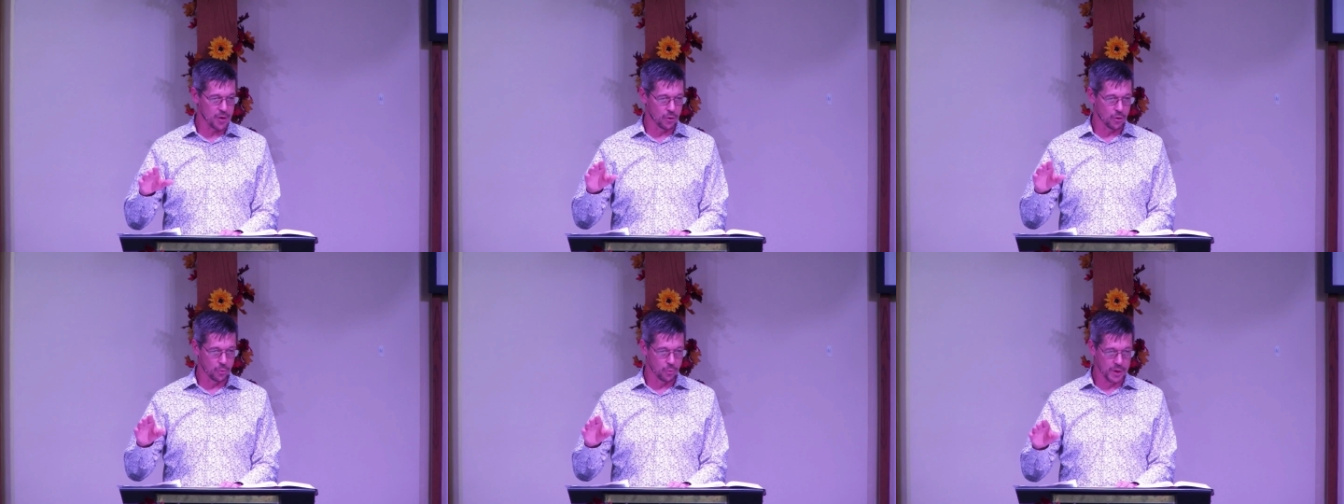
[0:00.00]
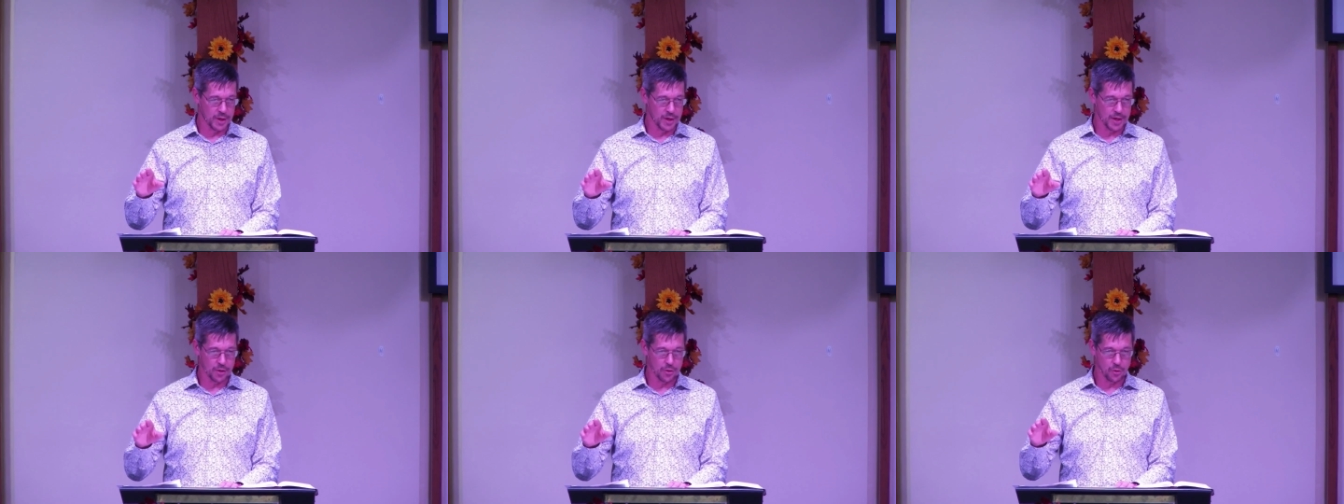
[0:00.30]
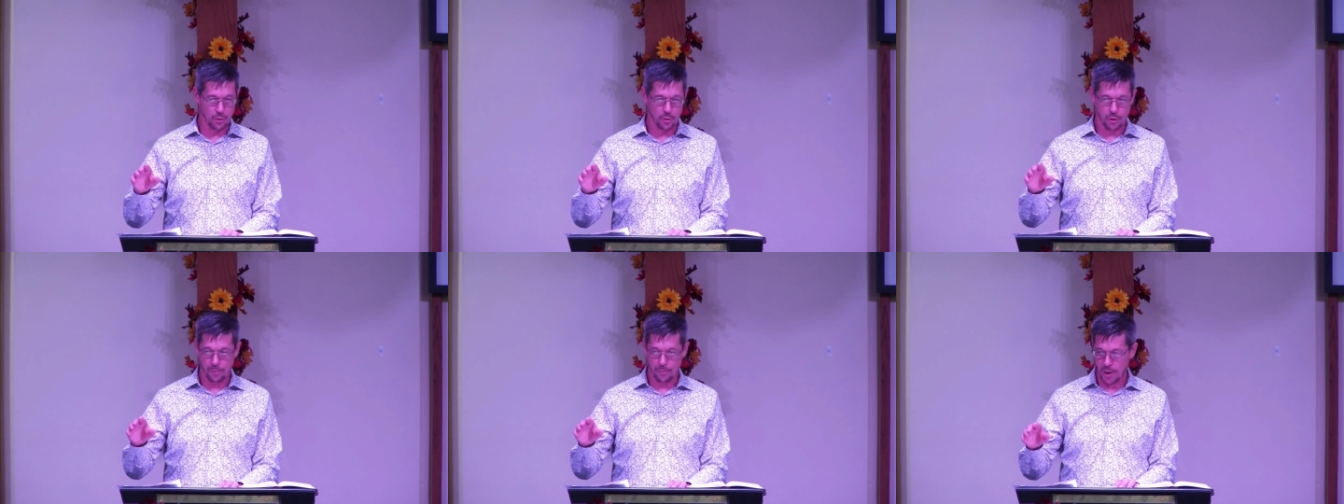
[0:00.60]
a week or
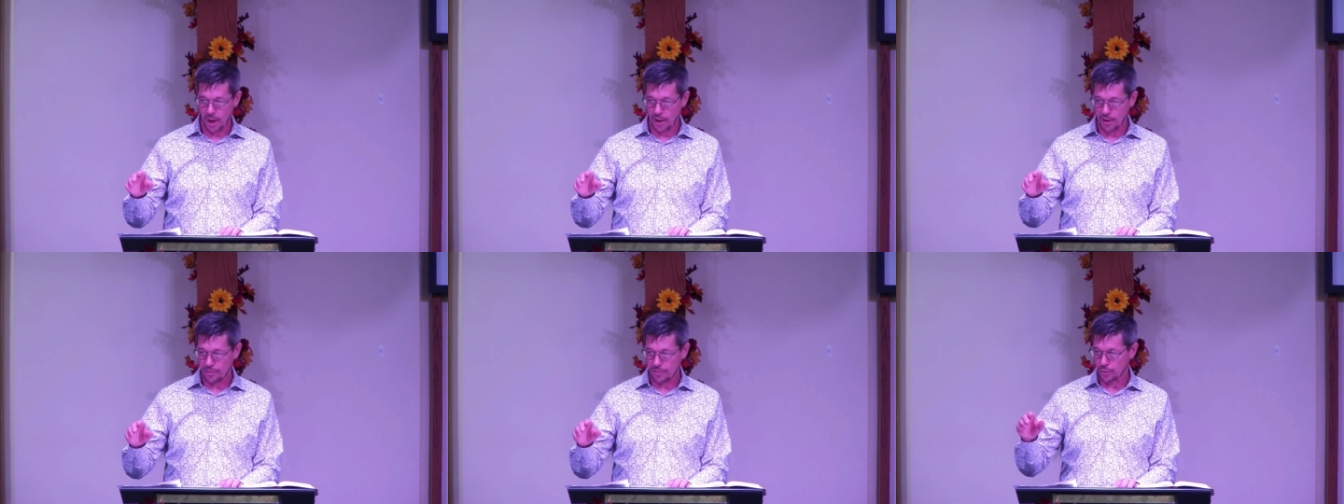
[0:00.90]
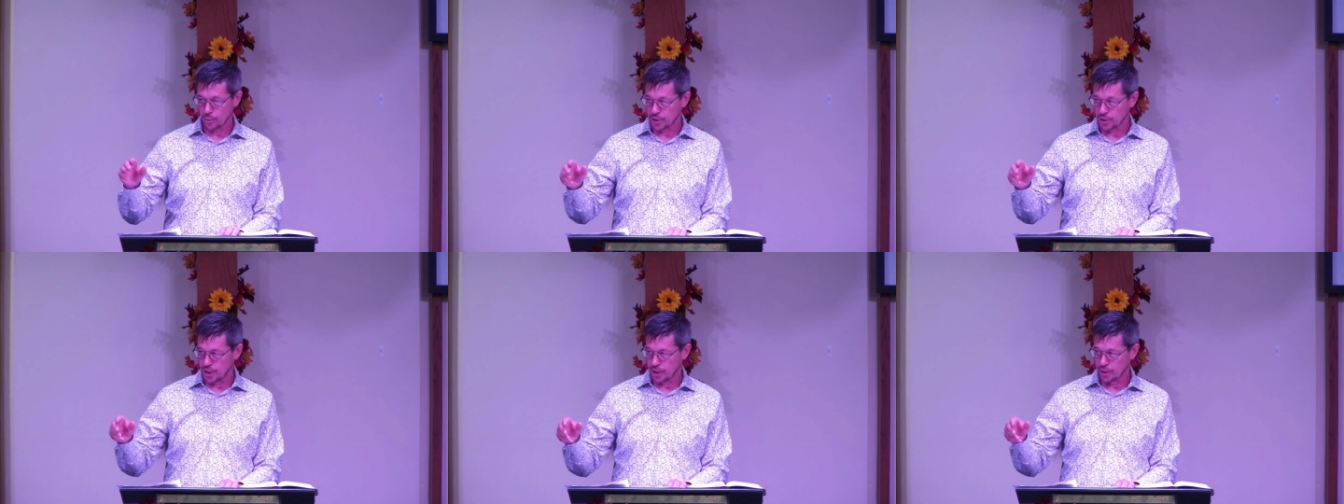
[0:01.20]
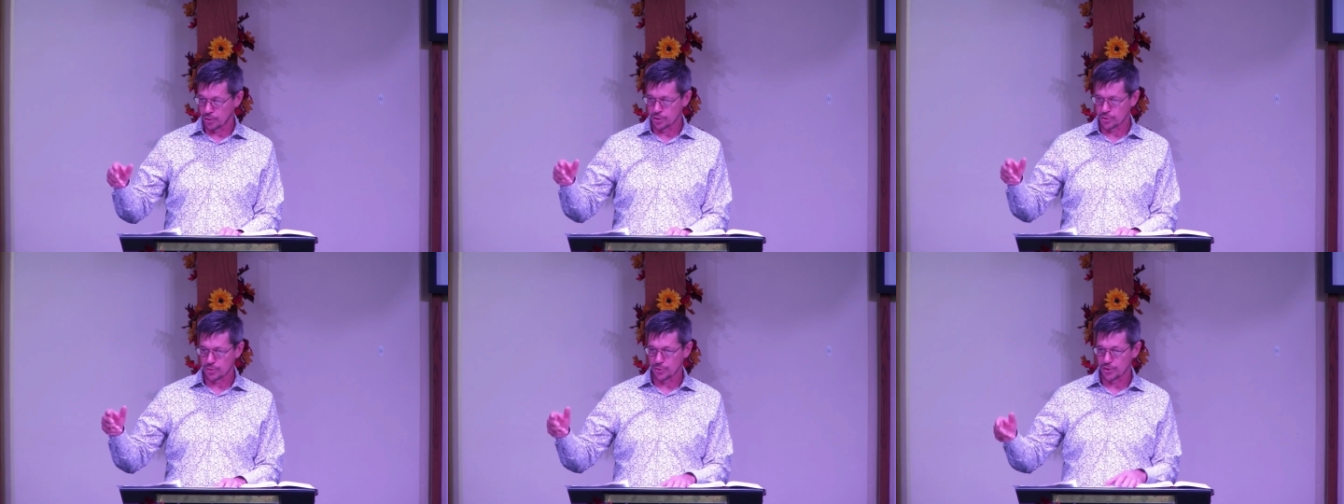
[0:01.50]
a month or
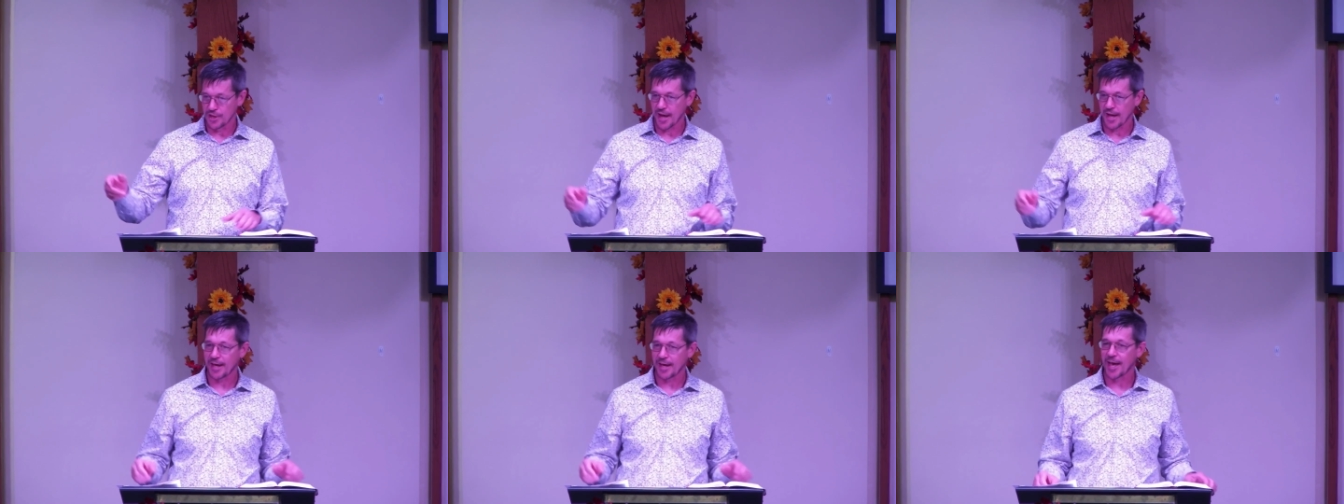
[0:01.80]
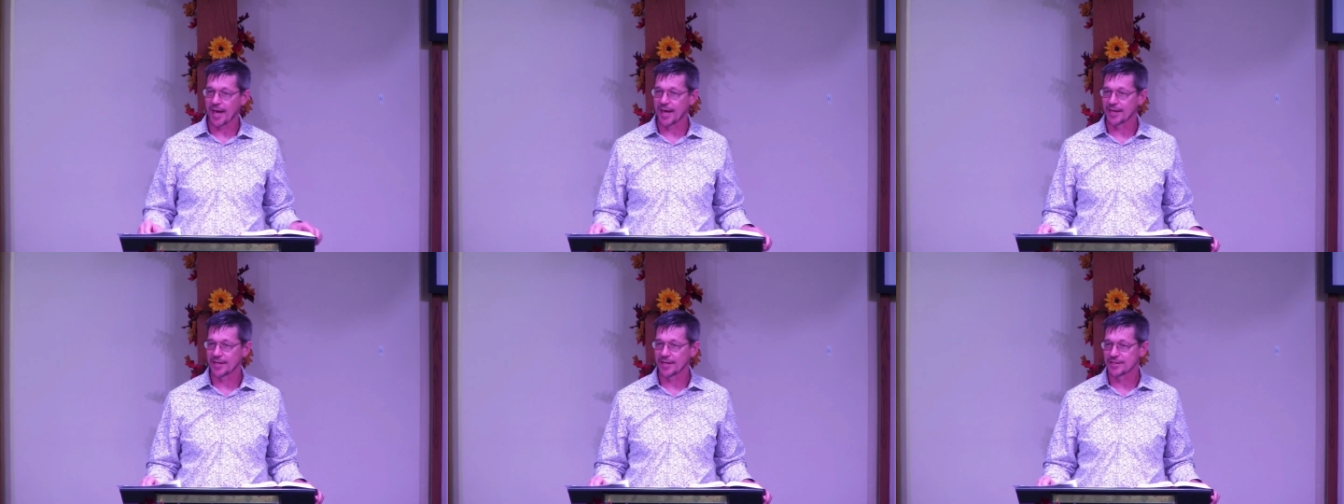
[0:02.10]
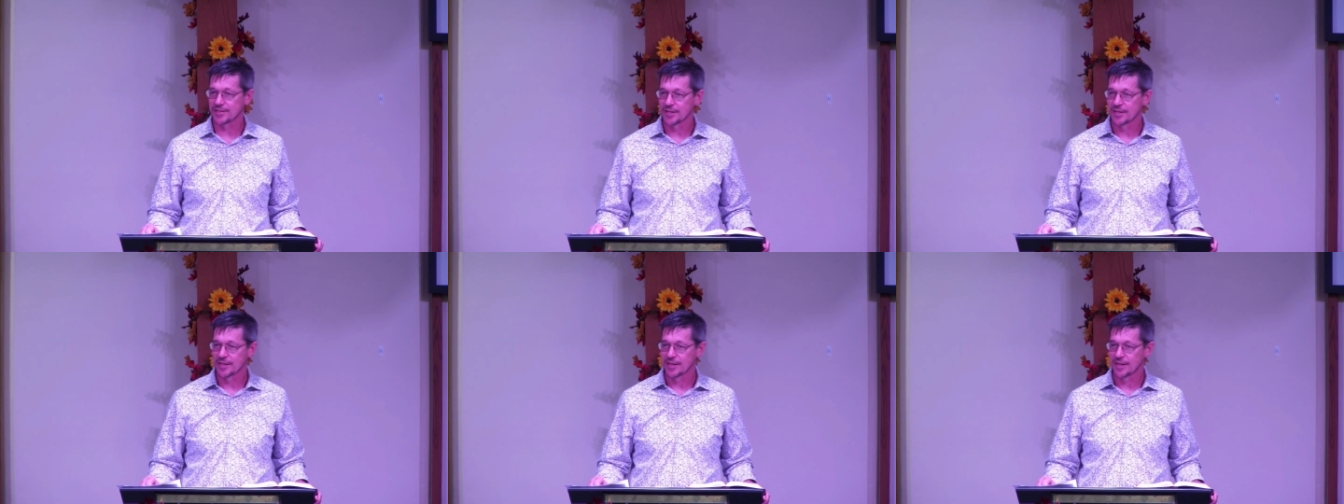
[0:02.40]
years or decades,
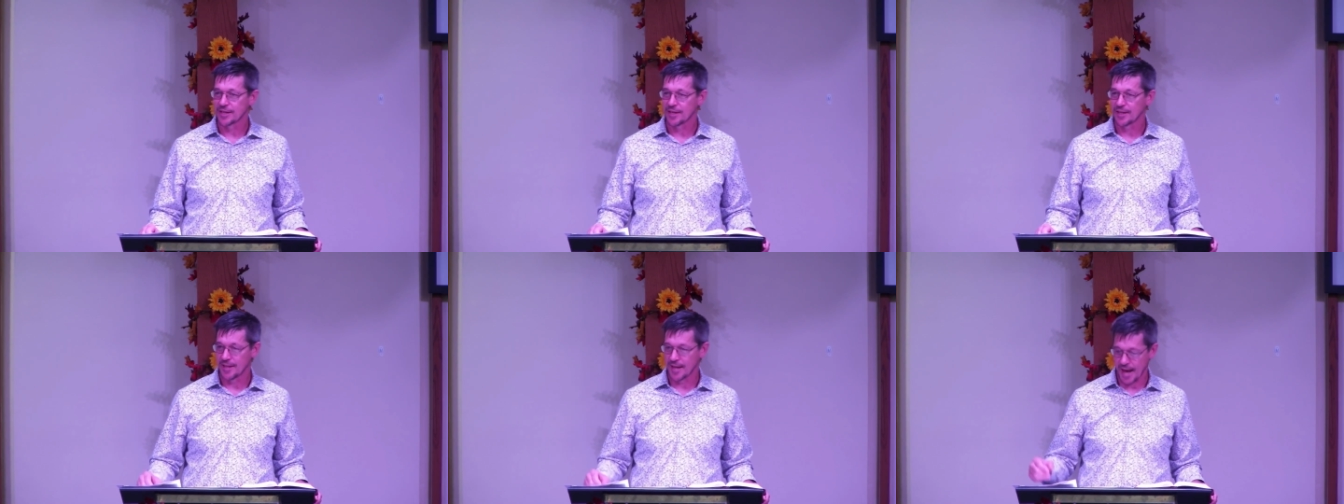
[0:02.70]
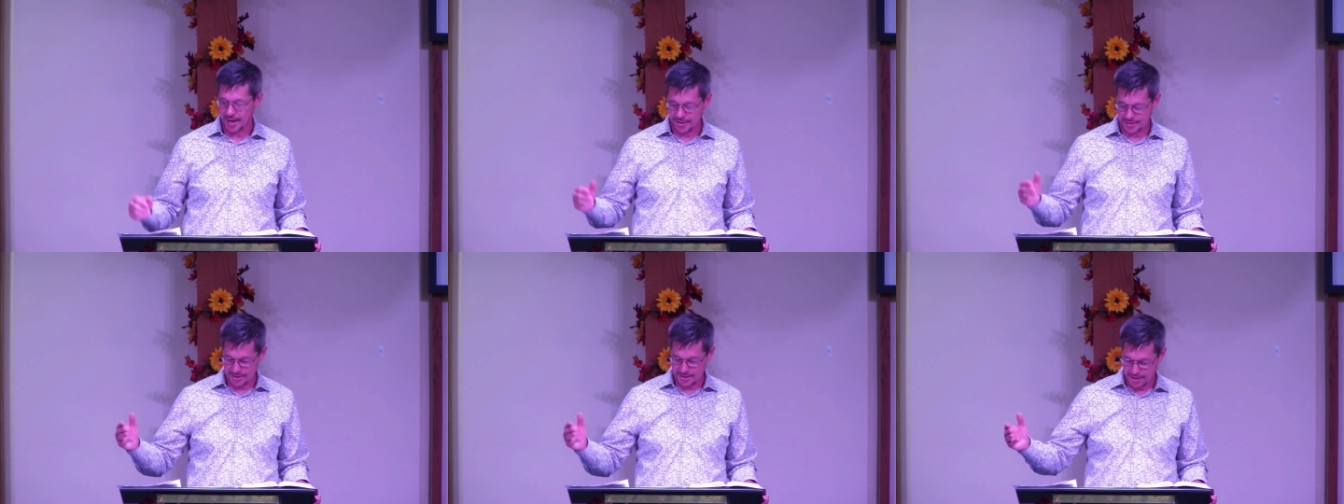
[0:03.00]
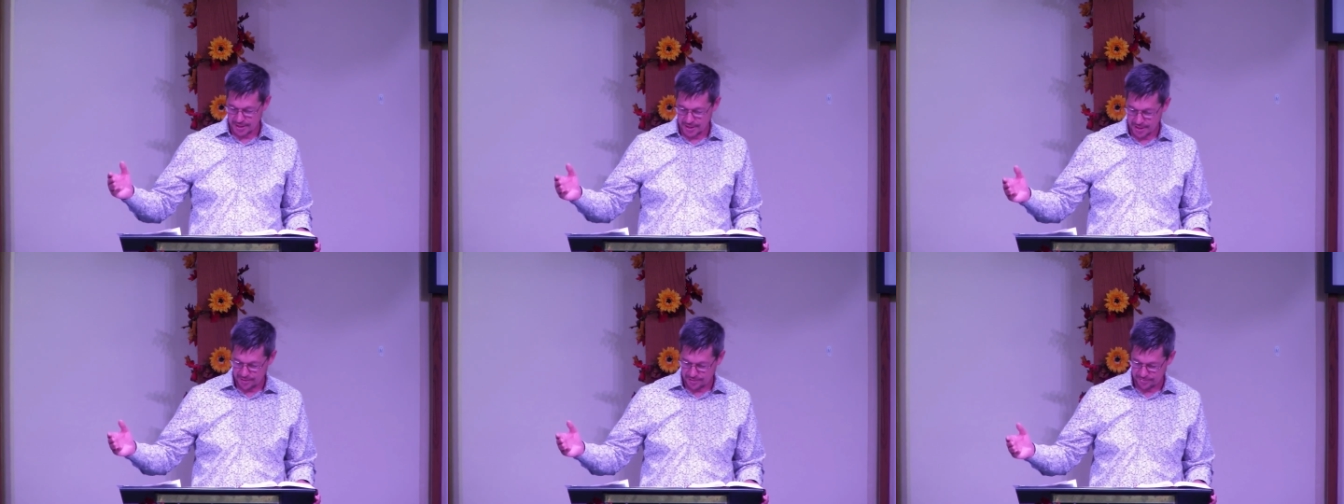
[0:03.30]
that is a
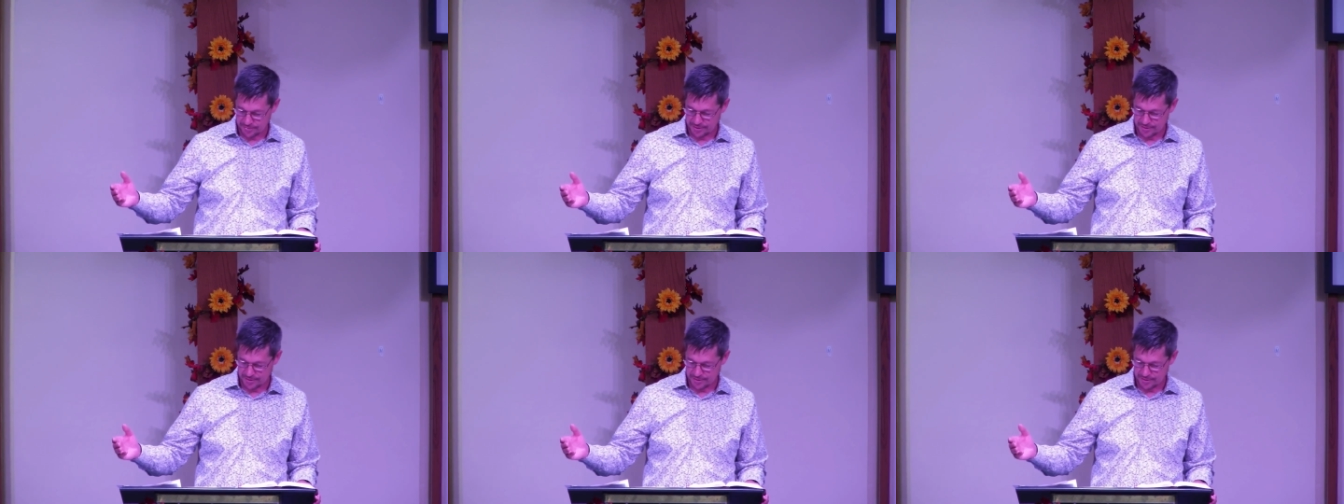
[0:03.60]
gift.